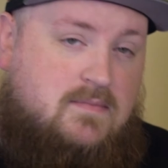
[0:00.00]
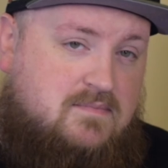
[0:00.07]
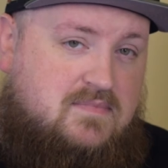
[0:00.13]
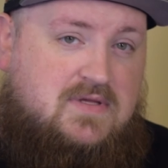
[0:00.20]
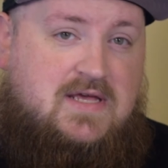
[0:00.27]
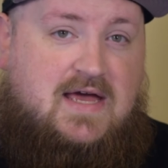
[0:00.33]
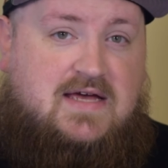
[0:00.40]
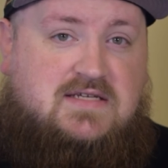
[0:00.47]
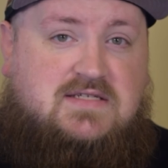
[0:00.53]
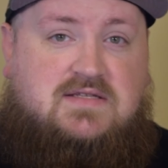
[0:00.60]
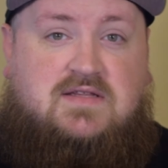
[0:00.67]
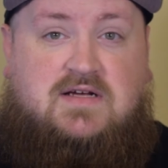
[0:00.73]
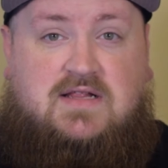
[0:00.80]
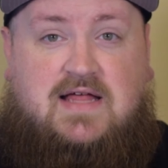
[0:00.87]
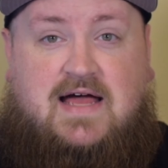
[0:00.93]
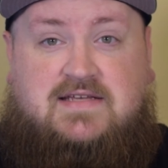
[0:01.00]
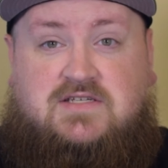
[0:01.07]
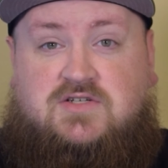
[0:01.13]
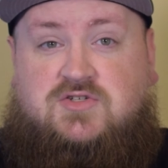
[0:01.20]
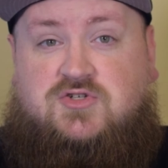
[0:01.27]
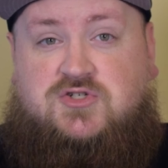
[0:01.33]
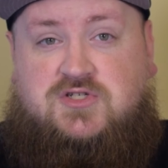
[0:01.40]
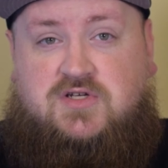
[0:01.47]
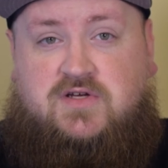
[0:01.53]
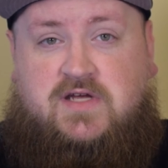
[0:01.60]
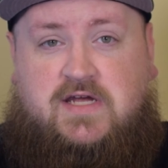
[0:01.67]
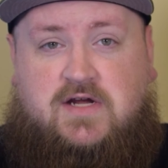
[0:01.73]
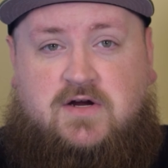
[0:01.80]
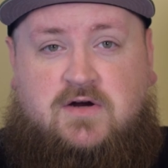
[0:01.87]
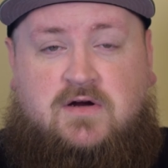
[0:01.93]
Yes, the classics are still
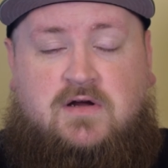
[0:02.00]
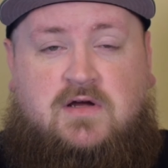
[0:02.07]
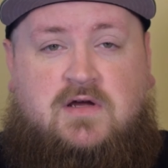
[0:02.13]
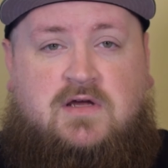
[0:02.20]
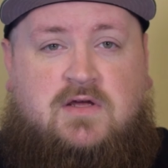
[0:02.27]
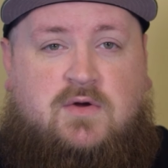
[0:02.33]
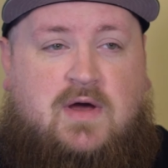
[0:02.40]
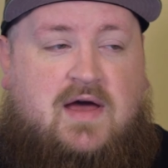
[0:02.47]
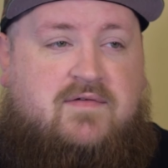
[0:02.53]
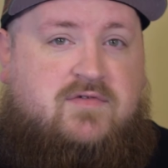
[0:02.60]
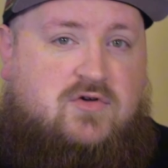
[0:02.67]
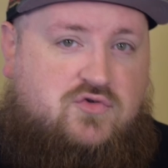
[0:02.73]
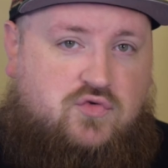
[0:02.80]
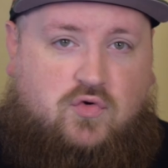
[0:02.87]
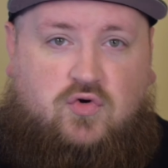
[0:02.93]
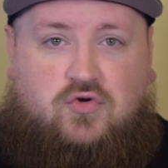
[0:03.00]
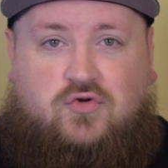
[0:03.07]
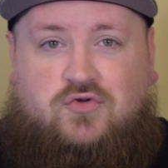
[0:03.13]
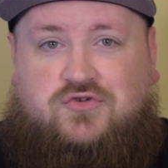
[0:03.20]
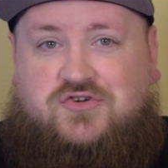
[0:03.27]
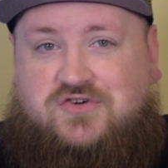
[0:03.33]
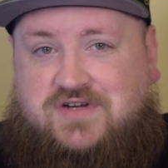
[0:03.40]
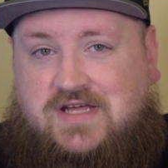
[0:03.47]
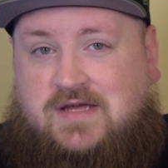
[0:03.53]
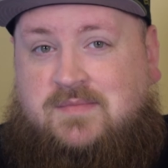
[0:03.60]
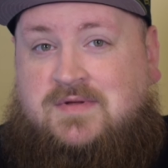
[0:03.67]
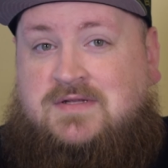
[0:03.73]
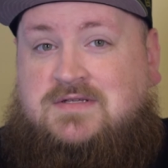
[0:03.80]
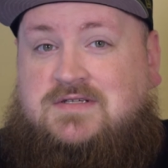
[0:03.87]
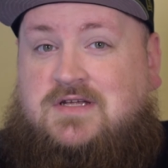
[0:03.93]
here, you have your trolls, your
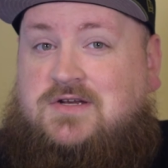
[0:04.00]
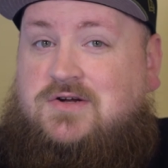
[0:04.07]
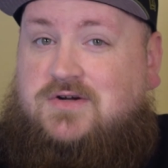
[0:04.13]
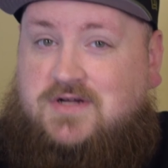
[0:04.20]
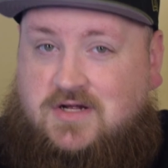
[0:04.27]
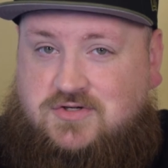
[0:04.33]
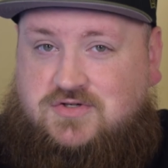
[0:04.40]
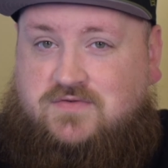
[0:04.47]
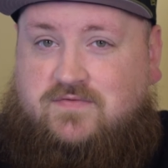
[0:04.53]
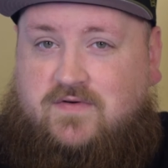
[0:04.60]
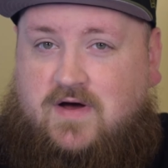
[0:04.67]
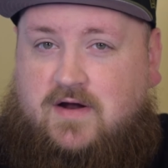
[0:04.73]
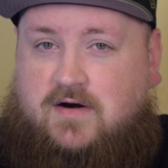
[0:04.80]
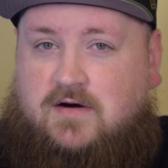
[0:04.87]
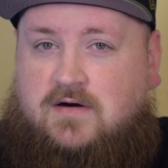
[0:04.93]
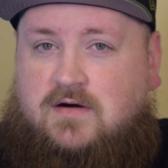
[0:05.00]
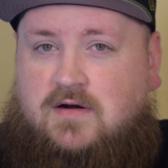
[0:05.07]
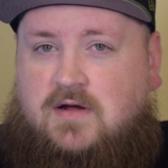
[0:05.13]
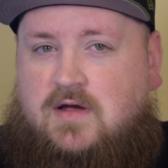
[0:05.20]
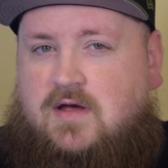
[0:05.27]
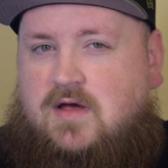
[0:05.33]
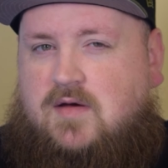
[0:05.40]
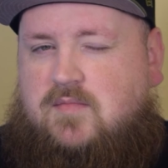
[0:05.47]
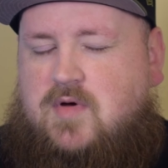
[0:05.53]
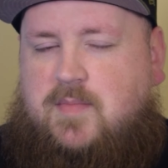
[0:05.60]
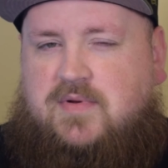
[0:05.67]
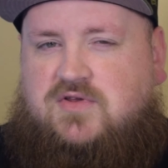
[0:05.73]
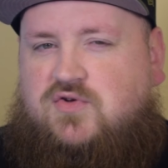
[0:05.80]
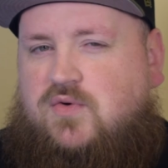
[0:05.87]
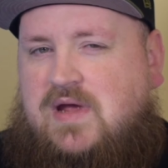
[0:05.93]
demons, and your dungeon fodder, but
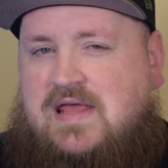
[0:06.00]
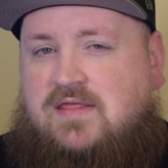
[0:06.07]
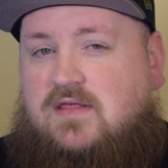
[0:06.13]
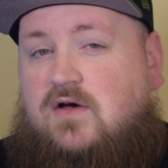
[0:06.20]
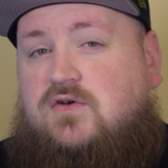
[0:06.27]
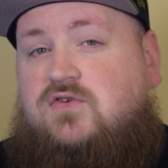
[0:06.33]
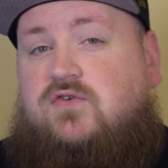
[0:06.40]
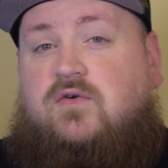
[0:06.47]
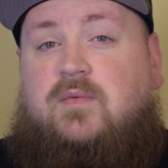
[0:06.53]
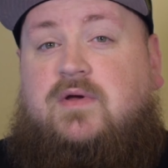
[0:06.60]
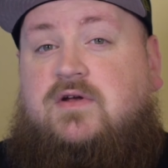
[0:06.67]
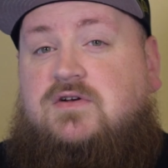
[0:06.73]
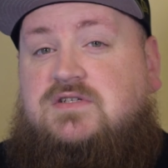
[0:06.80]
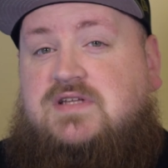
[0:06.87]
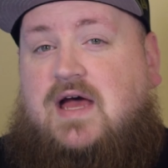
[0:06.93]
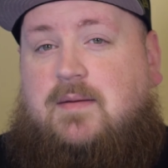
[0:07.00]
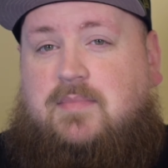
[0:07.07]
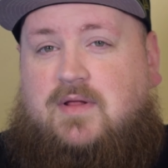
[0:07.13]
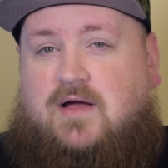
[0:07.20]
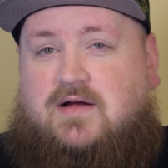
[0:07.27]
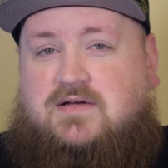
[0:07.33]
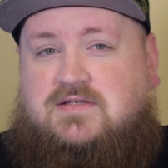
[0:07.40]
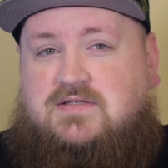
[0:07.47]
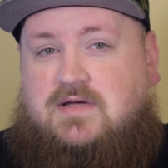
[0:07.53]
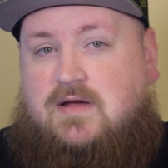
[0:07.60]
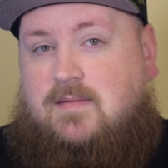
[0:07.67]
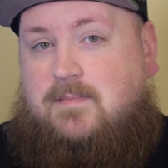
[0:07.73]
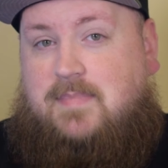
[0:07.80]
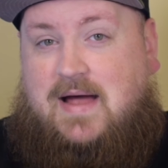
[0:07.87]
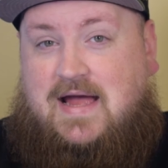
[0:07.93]
between those familiar stat blocks,
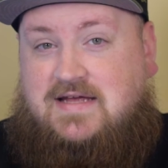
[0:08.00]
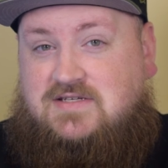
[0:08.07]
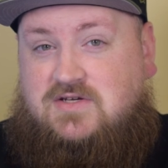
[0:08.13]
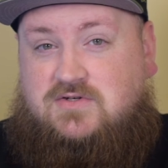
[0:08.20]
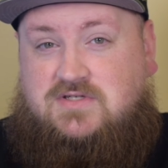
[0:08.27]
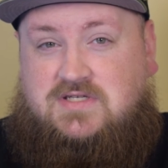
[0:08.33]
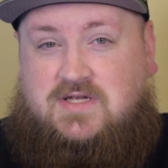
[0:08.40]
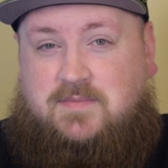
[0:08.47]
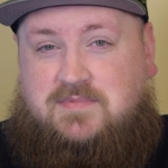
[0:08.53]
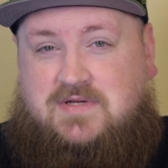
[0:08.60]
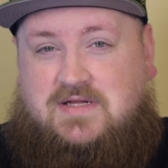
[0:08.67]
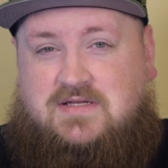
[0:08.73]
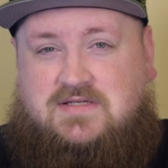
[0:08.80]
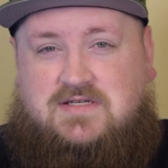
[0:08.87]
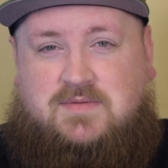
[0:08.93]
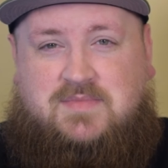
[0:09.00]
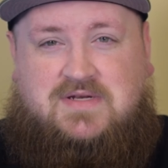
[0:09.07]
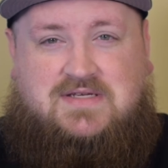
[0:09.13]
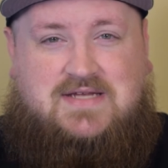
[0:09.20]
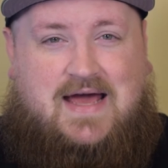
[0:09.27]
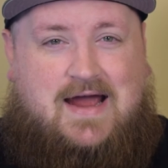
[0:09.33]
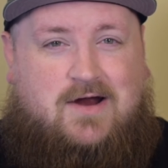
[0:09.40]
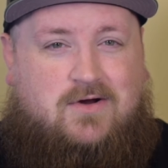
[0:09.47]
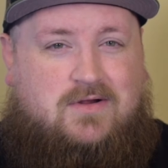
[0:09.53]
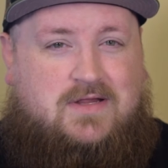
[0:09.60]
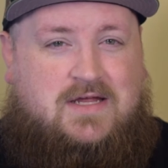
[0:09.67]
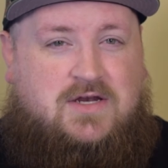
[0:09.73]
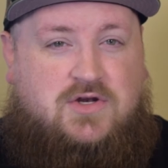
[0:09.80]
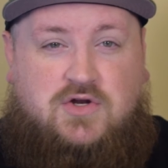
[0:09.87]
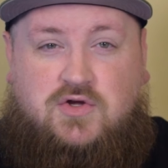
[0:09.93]
Paizo slipped in some
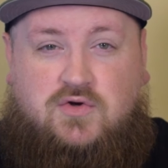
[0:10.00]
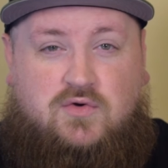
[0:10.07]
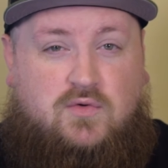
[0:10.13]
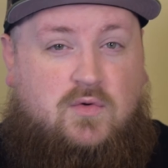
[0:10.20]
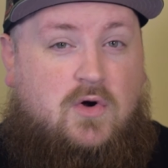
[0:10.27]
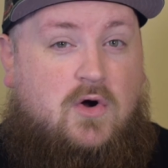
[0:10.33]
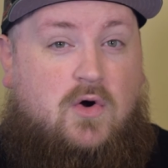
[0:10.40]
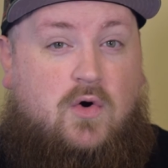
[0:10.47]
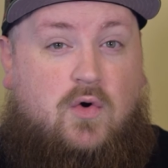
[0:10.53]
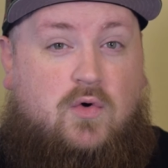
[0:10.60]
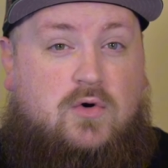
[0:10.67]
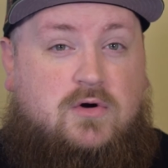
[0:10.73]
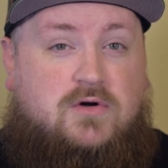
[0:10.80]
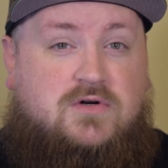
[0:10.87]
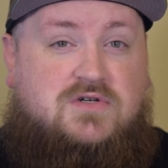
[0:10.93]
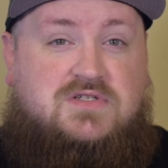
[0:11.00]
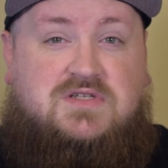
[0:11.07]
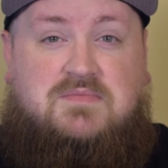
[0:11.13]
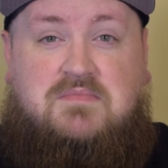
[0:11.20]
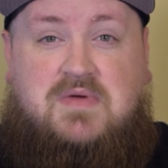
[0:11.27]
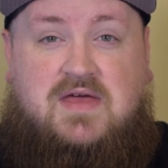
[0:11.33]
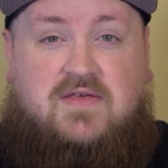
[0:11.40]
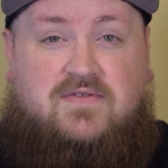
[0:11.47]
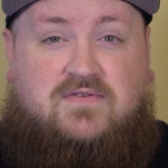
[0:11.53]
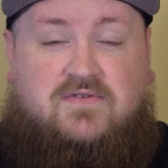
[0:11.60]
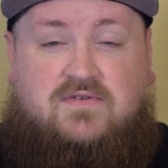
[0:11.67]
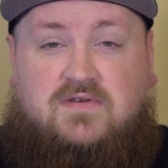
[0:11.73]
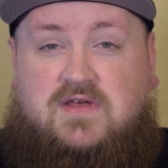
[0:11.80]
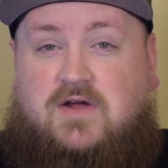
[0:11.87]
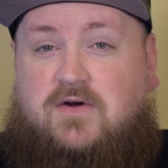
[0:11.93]
entirely new horrors,
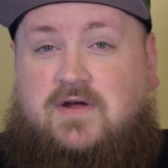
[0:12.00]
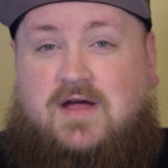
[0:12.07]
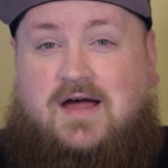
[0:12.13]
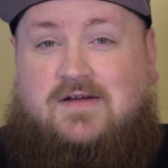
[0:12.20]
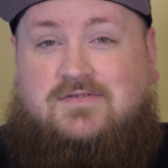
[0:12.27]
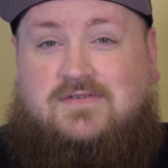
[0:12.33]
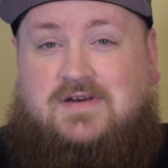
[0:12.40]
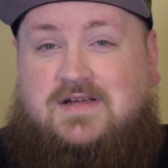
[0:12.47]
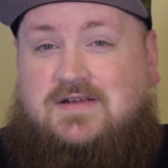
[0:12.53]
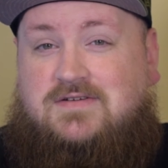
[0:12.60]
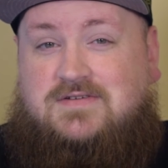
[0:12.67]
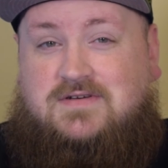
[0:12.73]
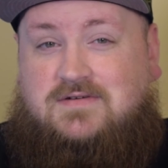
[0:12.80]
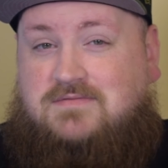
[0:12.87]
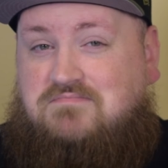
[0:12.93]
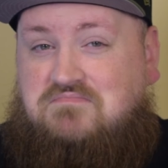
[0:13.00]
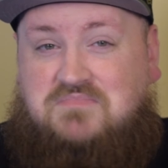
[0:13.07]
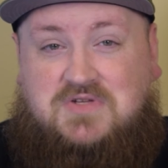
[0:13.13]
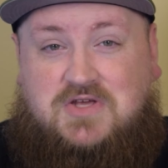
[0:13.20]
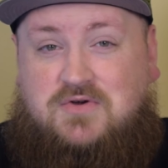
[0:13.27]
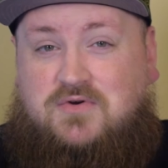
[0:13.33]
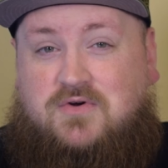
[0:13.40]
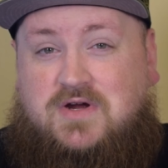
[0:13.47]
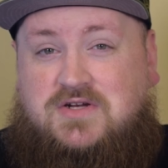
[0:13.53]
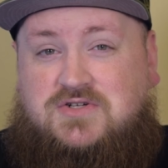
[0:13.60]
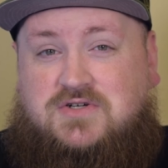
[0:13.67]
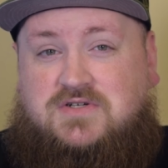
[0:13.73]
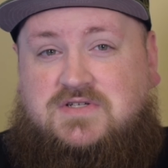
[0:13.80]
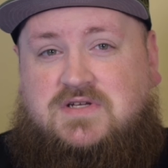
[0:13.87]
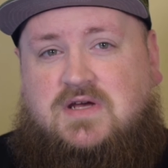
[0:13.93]
myths, curiosities, and cute
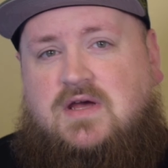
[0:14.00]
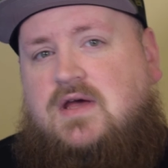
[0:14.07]
creatures.